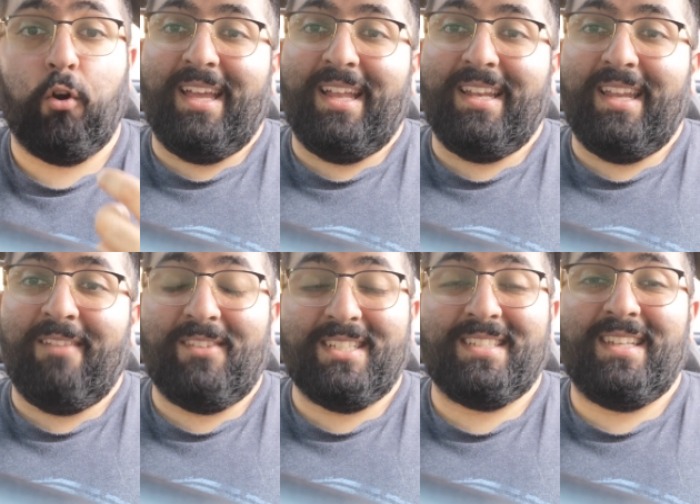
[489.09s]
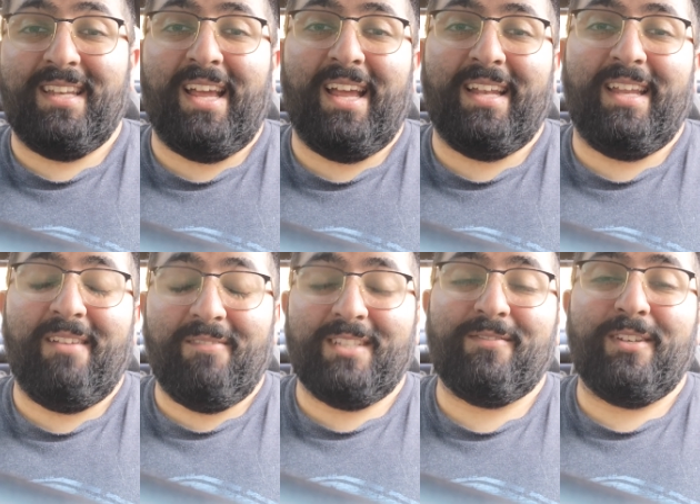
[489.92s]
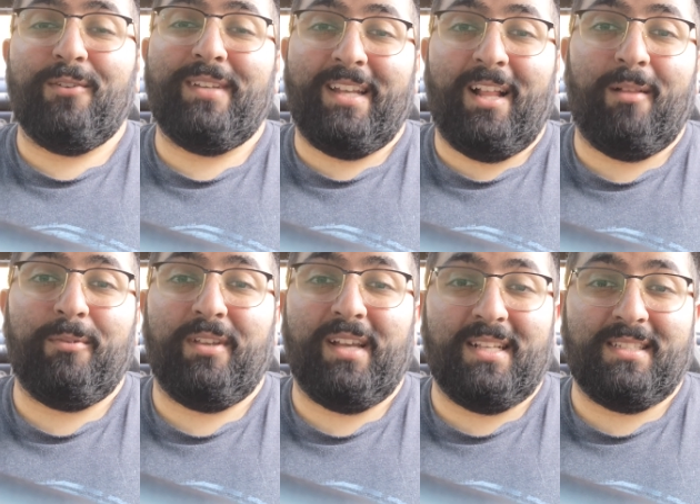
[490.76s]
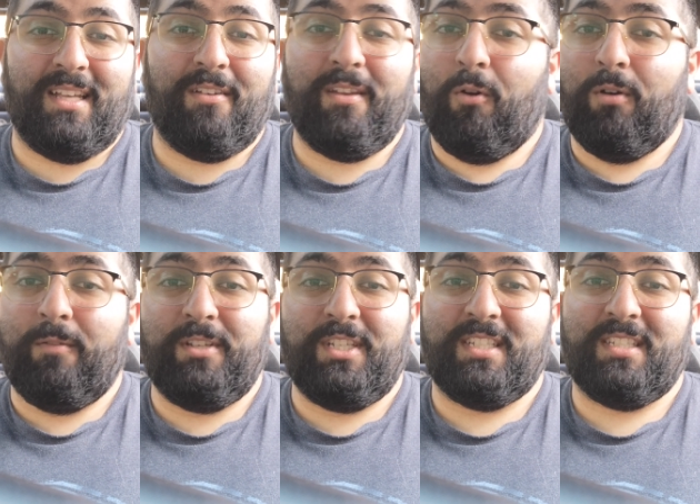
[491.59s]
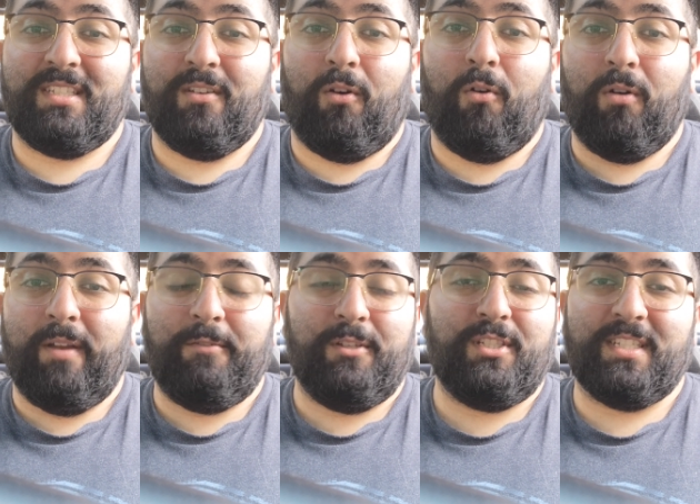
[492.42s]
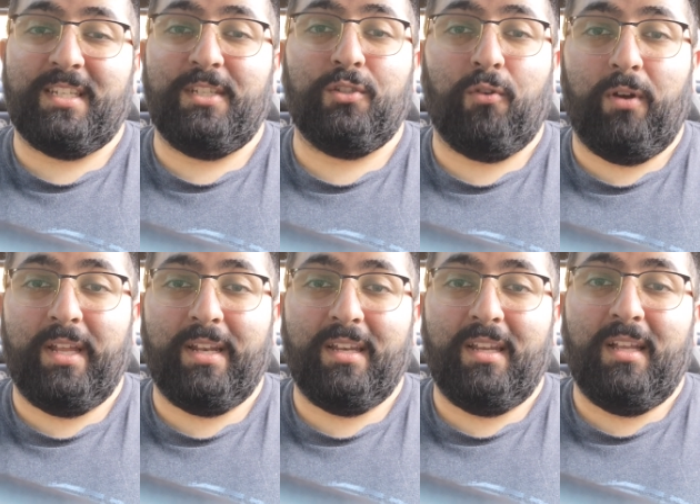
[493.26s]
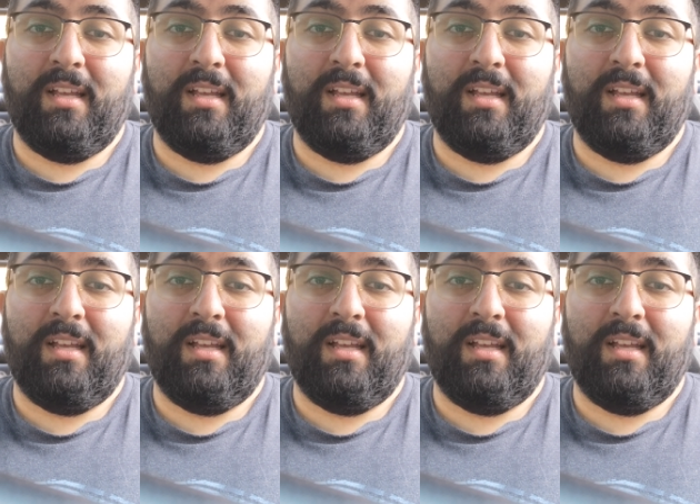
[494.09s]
And if this video did help you guys out, or if you just enjoyed it,